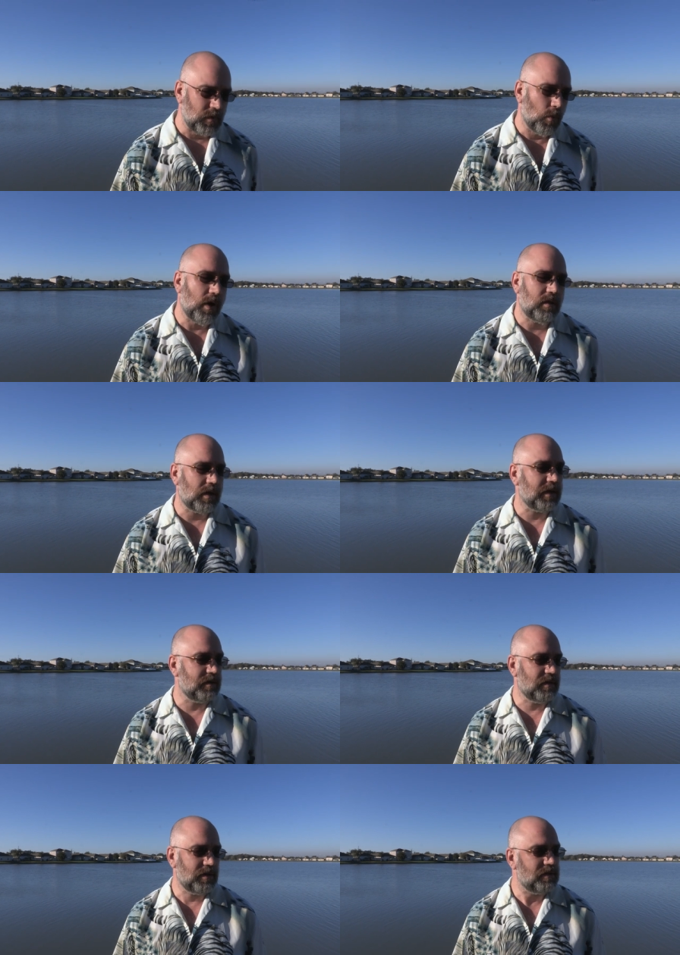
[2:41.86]
Well, I
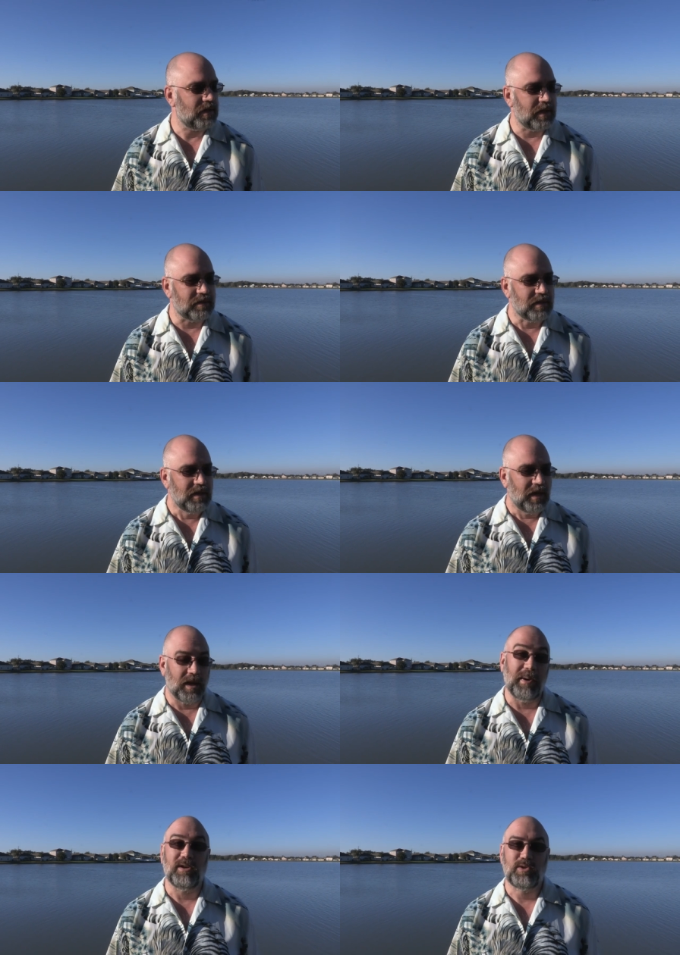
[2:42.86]
can tell you that at
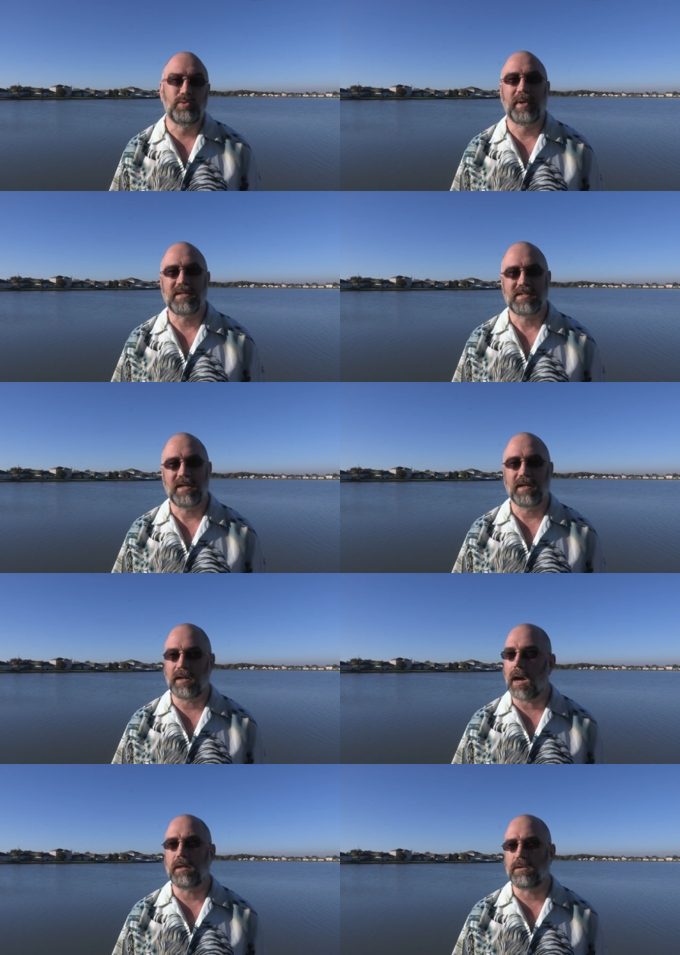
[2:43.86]
about two months
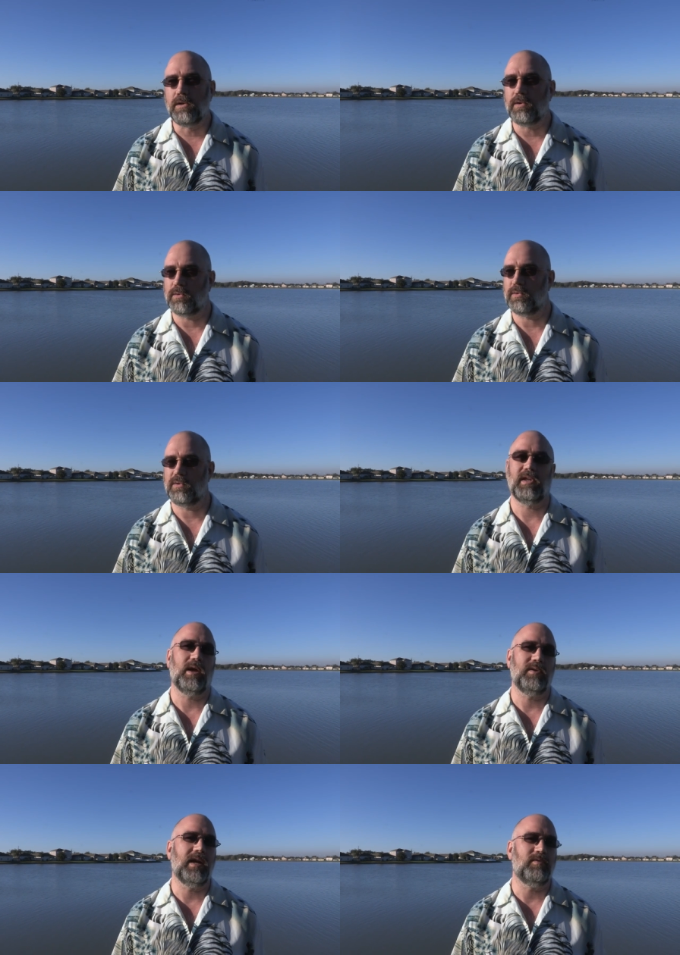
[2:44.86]
in, I knew that
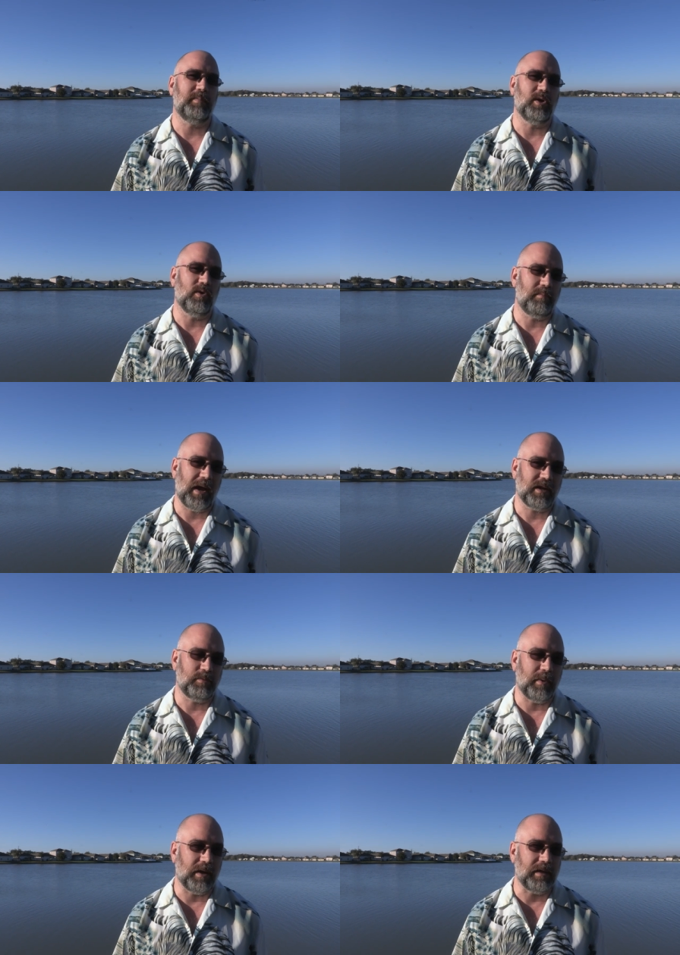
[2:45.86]
I would never be going back
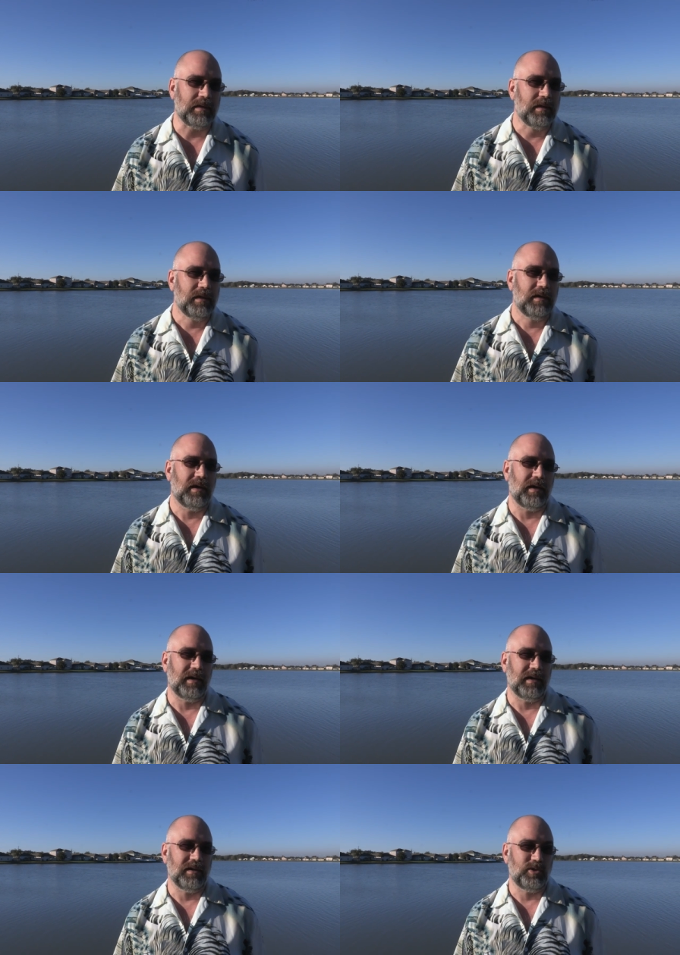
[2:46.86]
to my
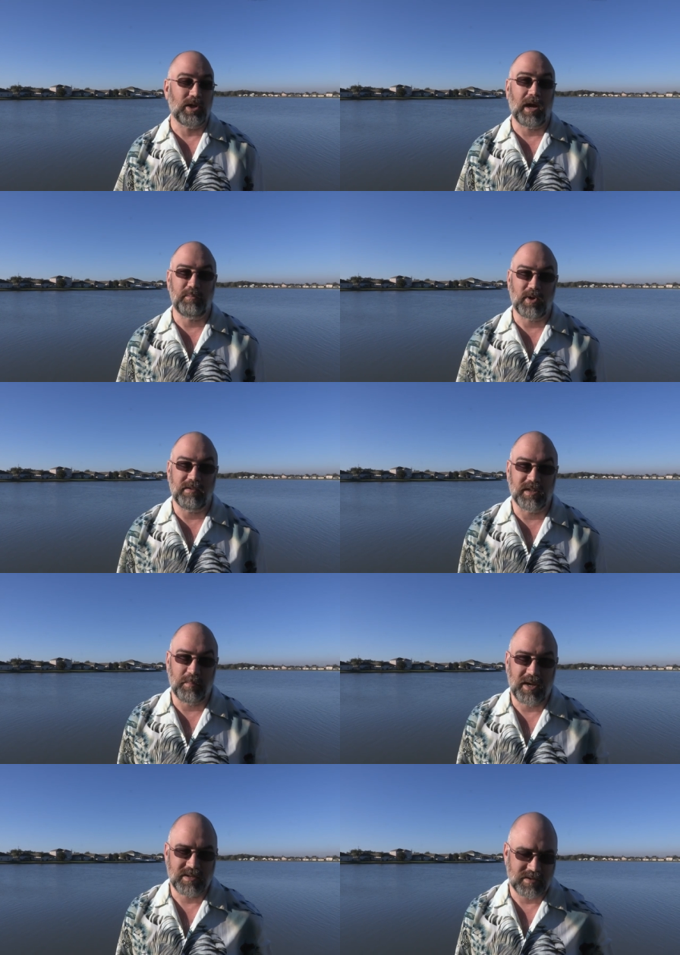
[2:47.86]
uh, job driving
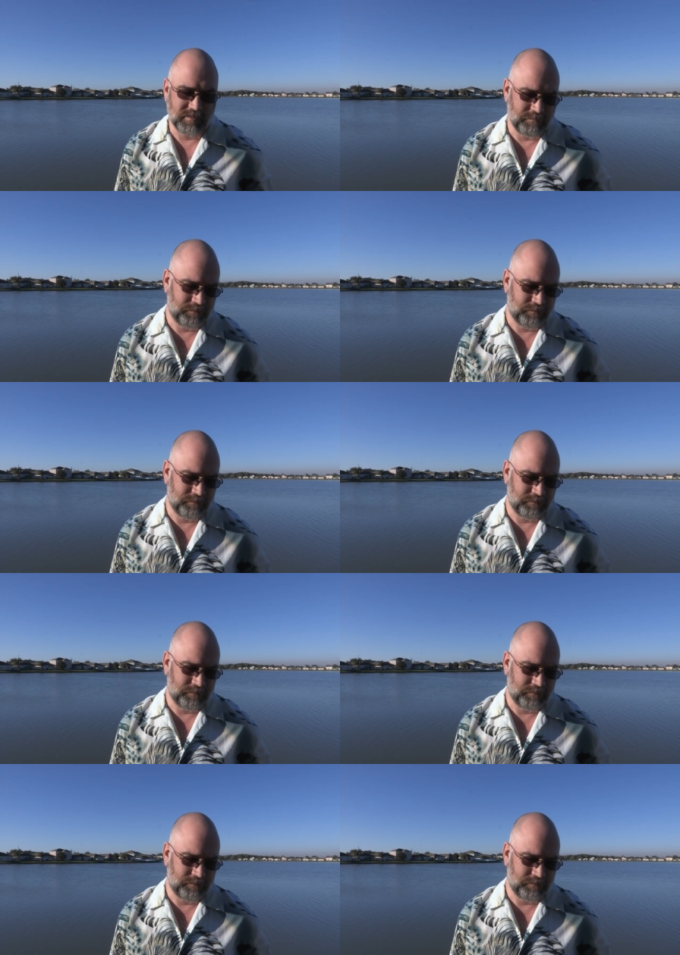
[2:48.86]
a bus.